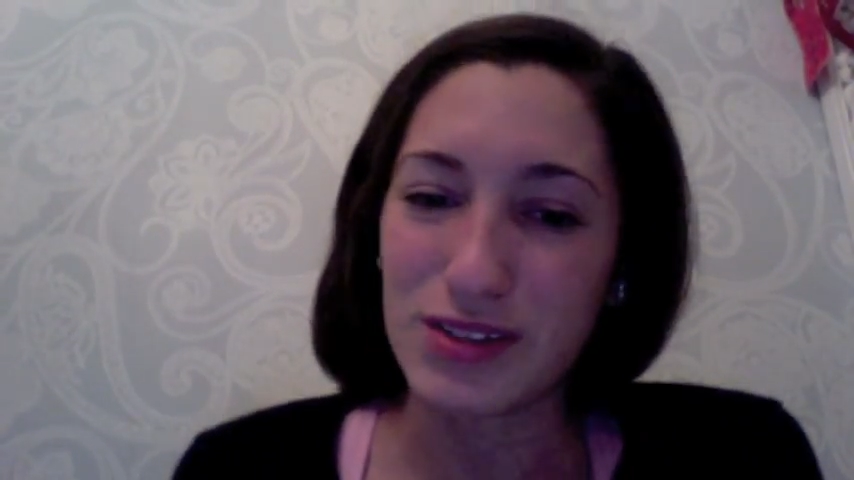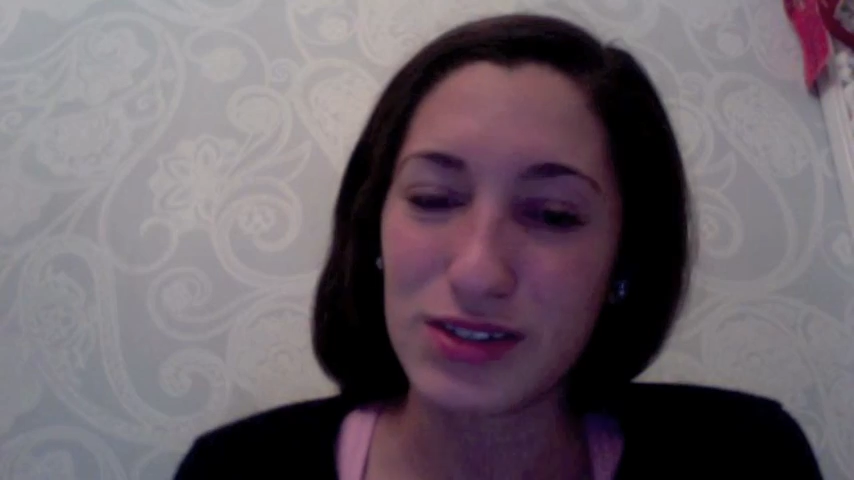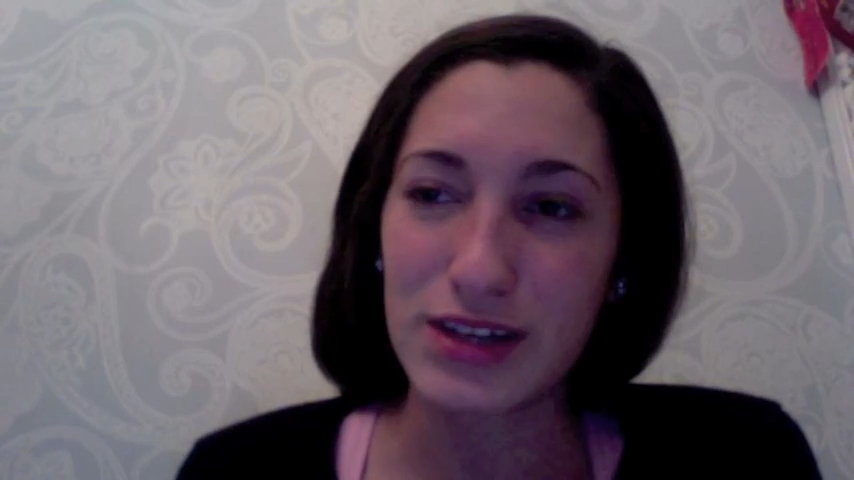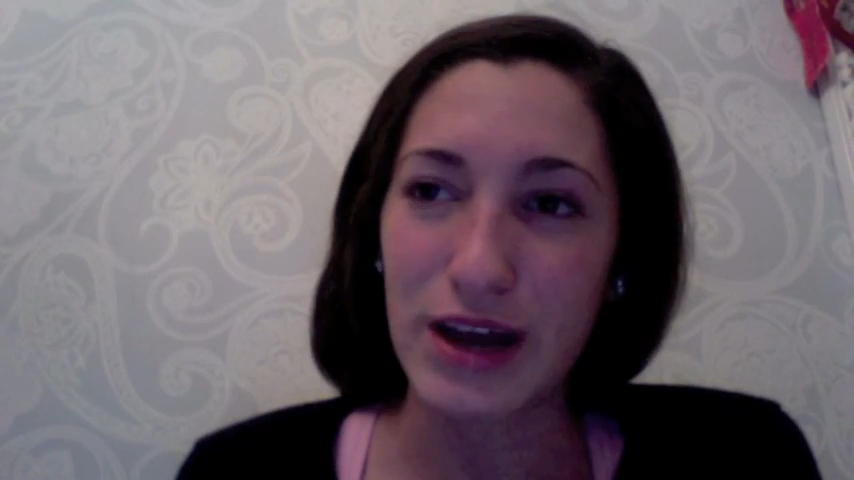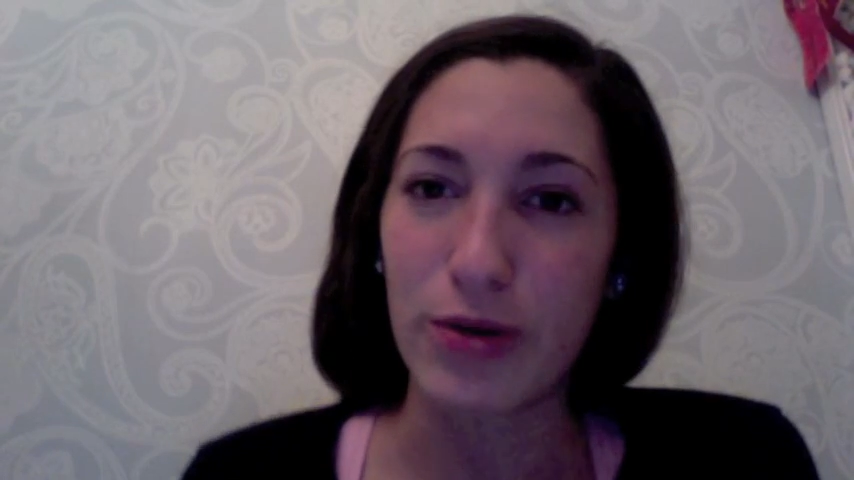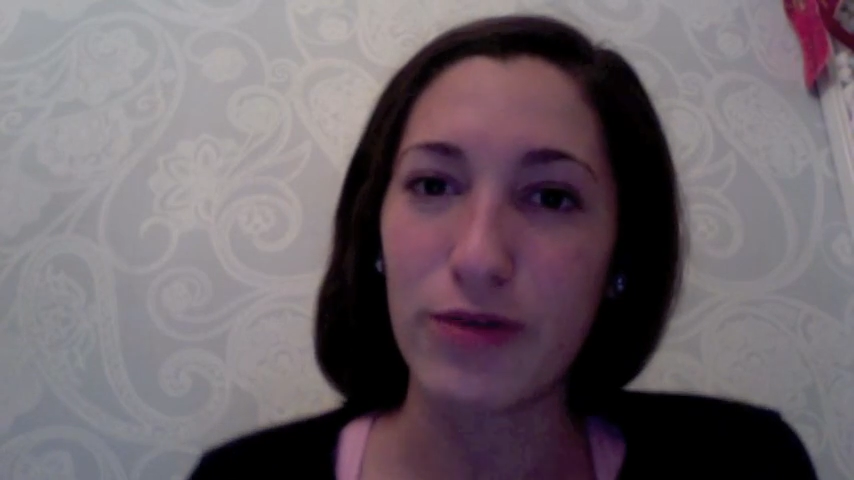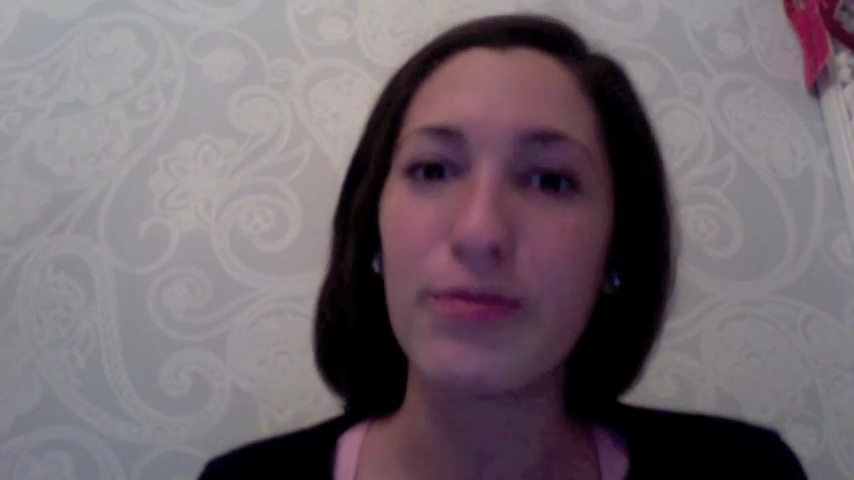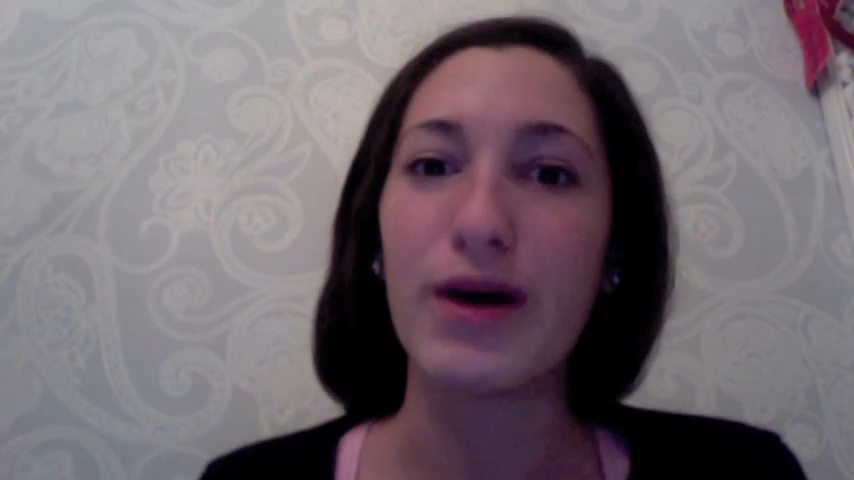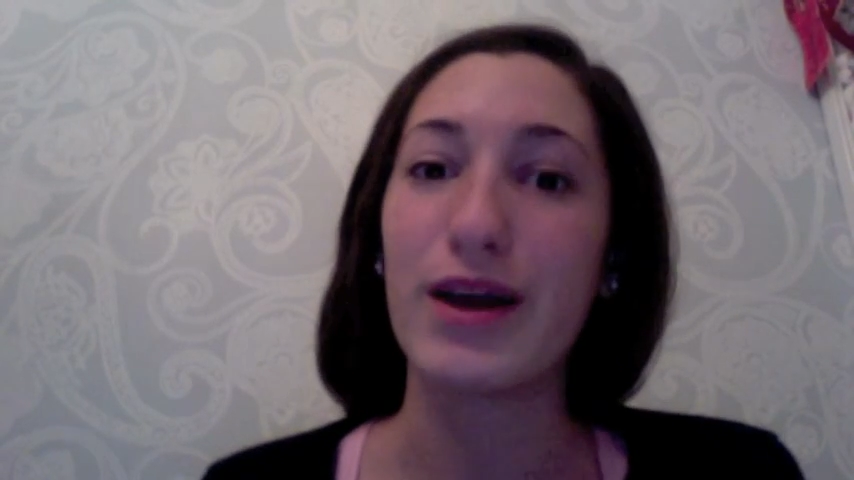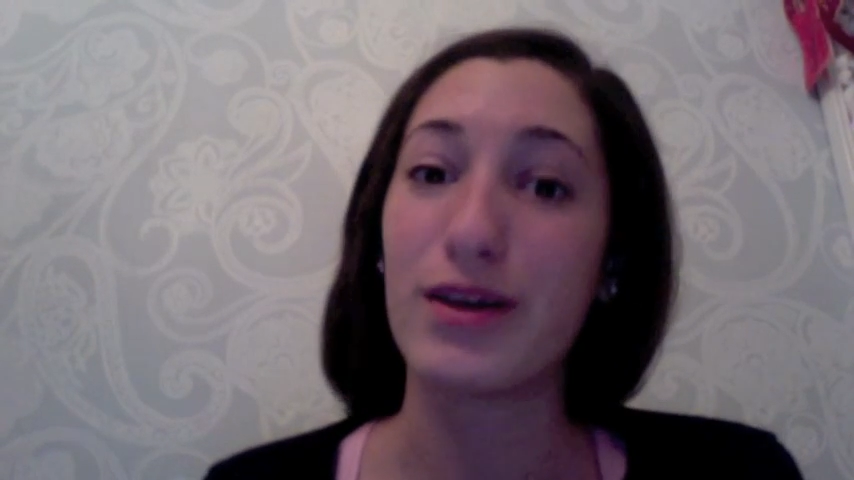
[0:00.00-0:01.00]
just out of
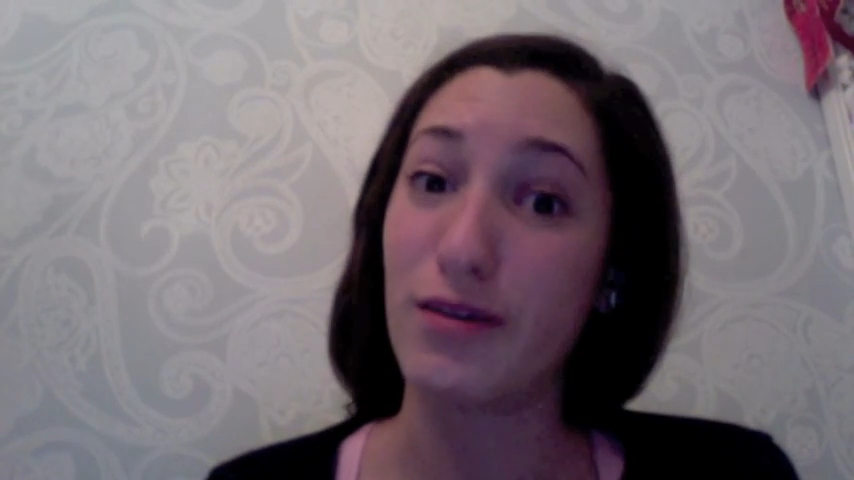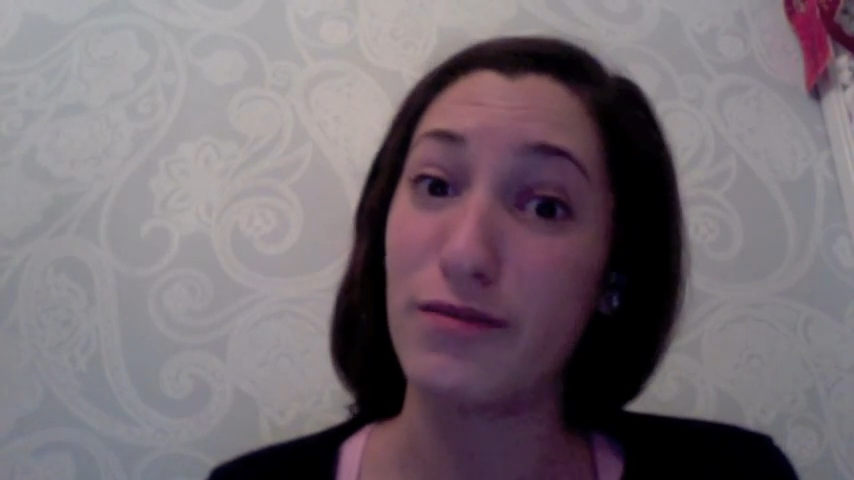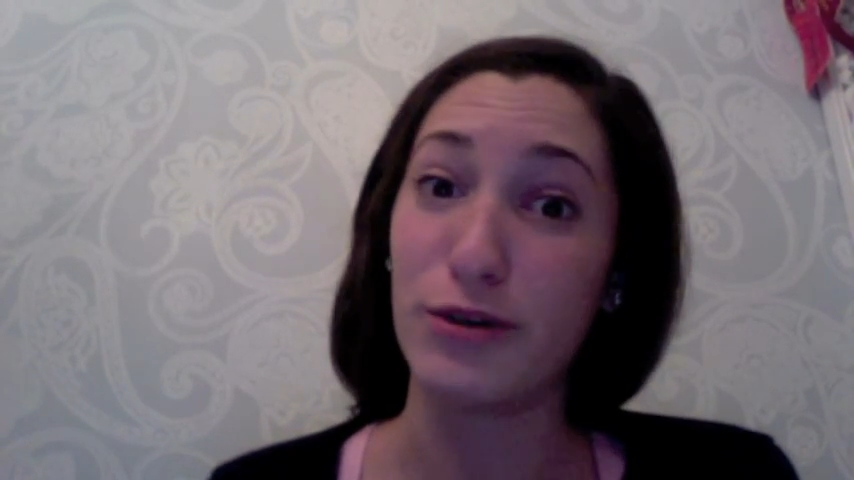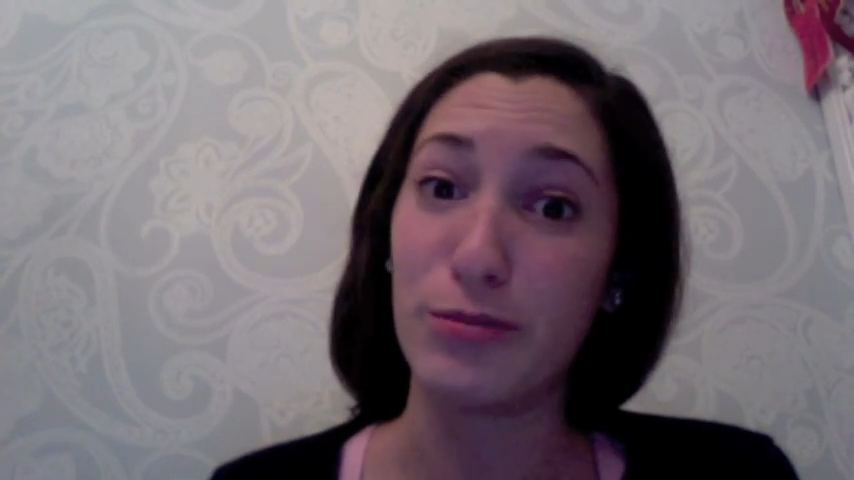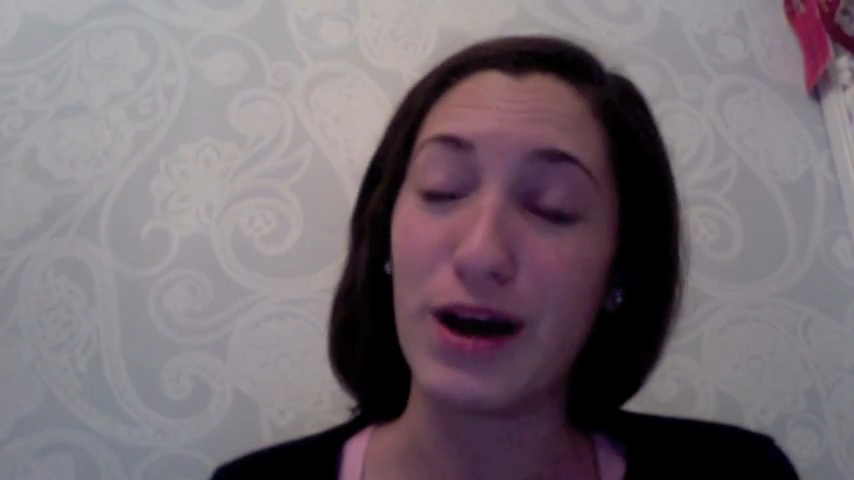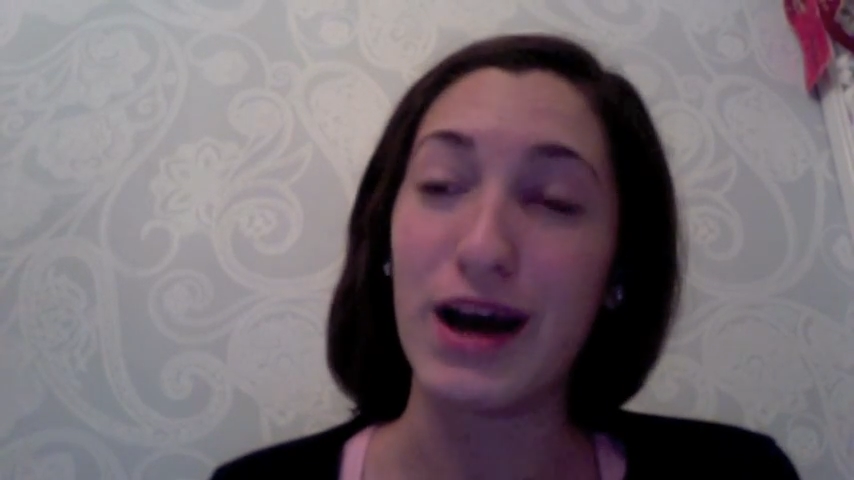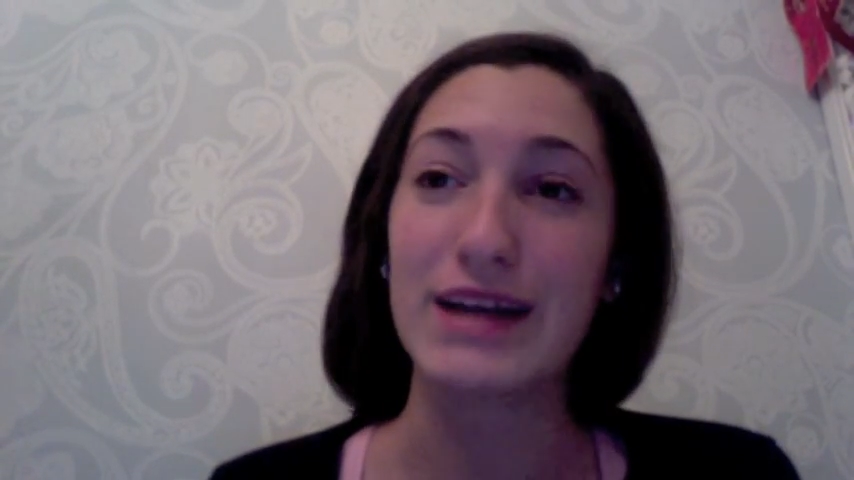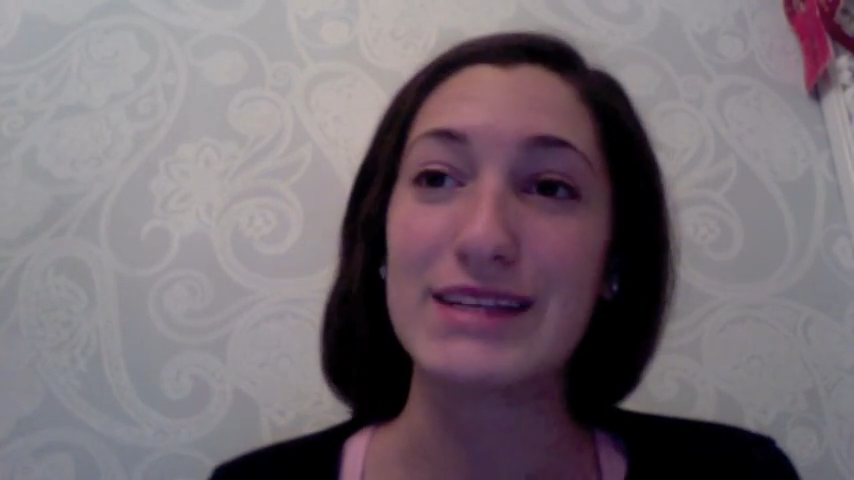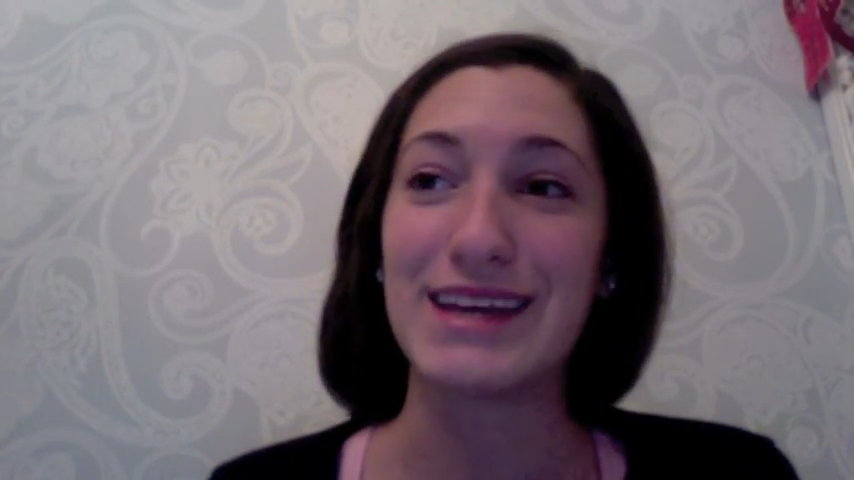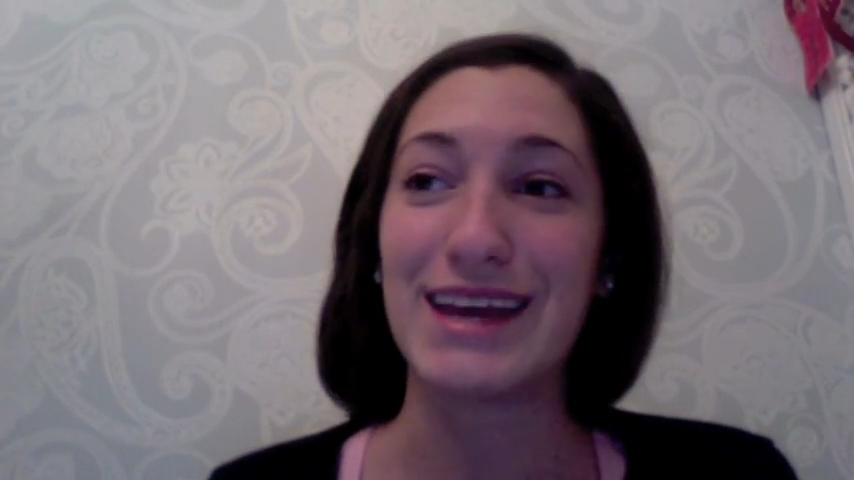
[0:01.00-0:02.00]
my comfort
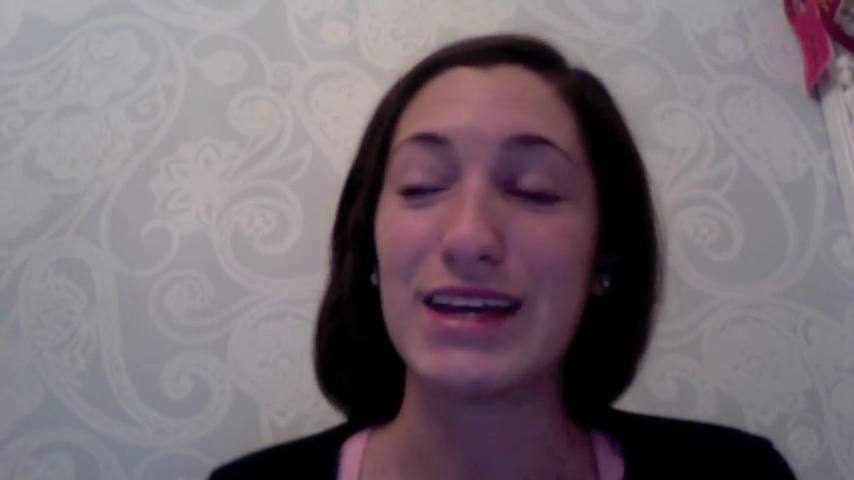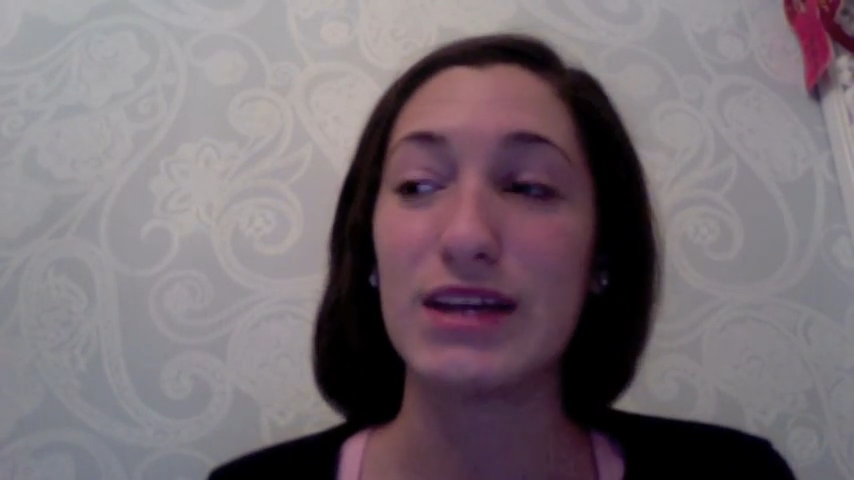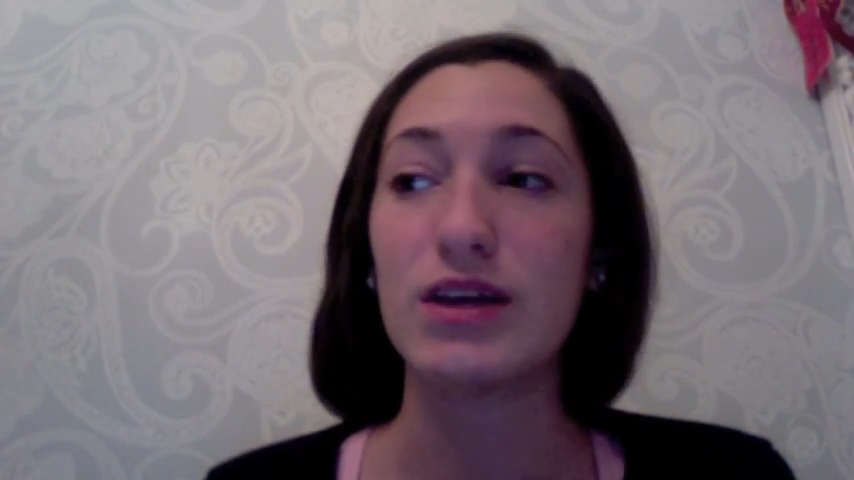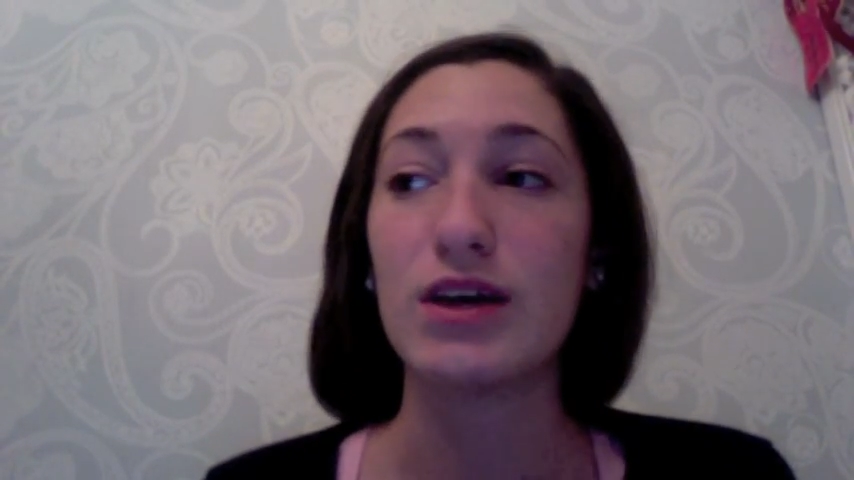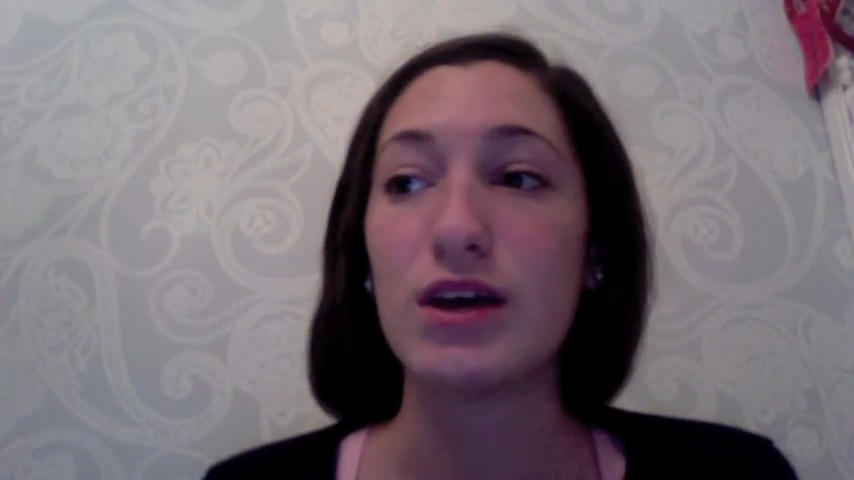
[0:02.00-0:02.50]
box and